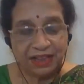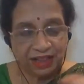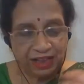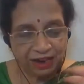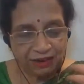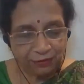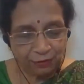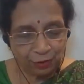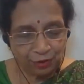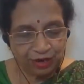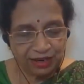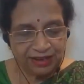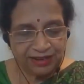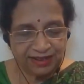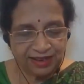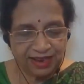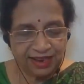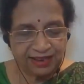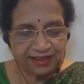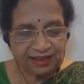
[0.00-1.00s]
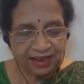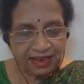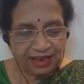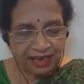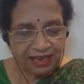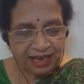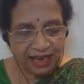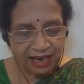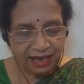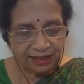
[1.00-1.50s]
Therefore, he says,
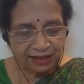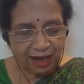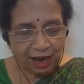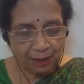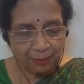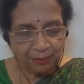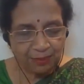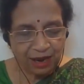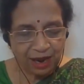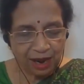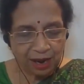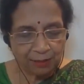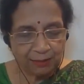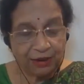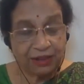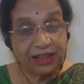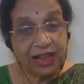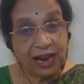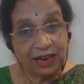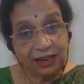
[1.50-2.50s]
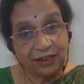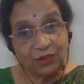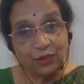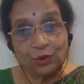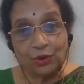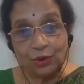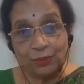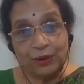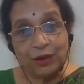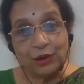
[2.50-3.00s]
Yeta Bhyame. That is
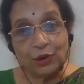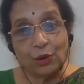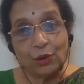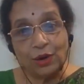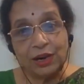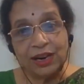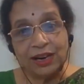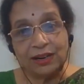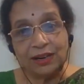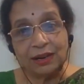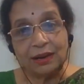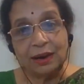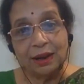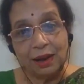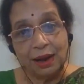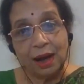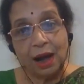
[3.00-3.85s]
going to be told later.